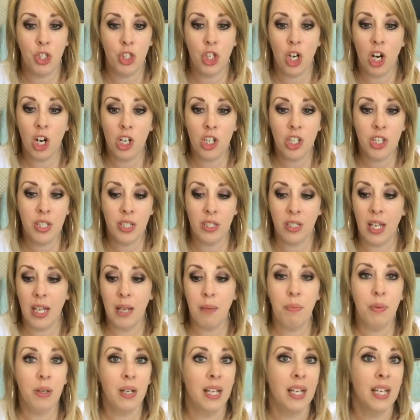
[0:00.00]
Charge of the
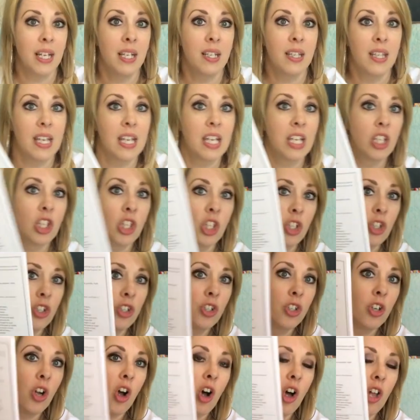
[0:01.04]
Light Brigade, they can
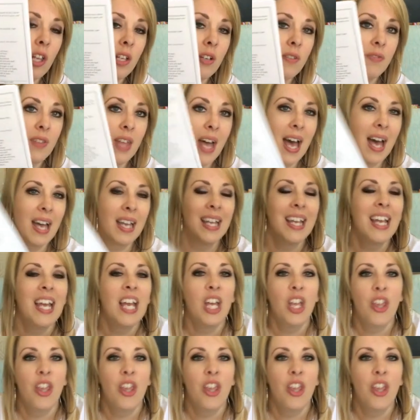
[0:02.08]
learn all of that.